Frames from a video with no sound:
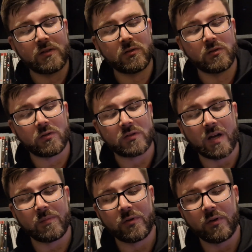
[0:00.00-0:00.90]
It just looks
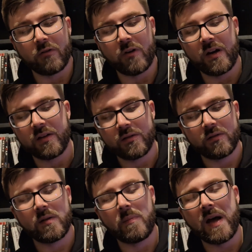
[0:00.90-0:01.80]
absolutely great.
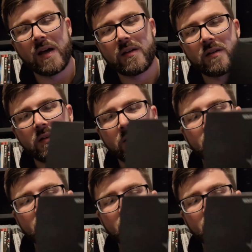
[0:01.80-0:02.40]
The back